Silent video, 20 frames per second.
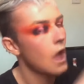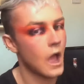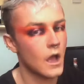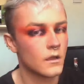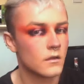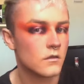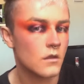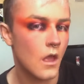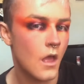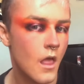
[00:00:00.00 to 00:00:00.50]
the
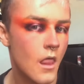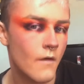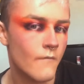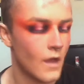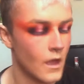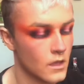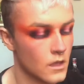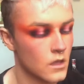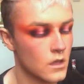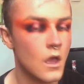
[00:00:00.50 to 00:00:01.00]
colours are
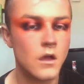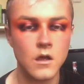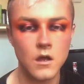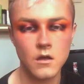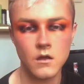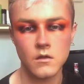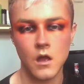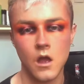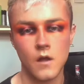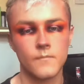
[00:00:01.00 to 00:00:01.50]
still there,
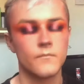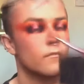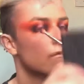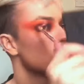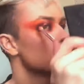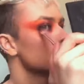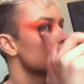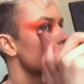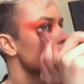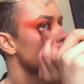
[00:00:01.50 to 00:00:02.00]
it's not just the
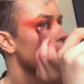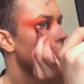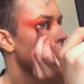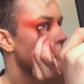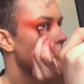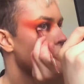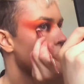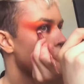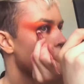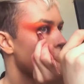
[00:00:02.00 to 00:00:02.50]
black
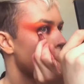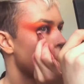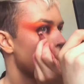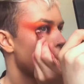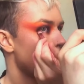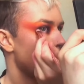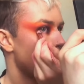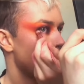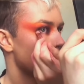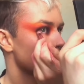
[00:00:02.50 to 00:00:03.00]
anymore,
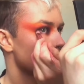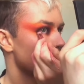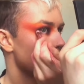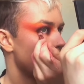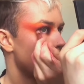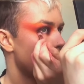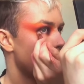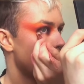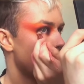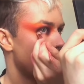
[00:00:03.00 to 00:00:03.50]

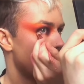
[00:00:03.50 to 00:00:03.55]
and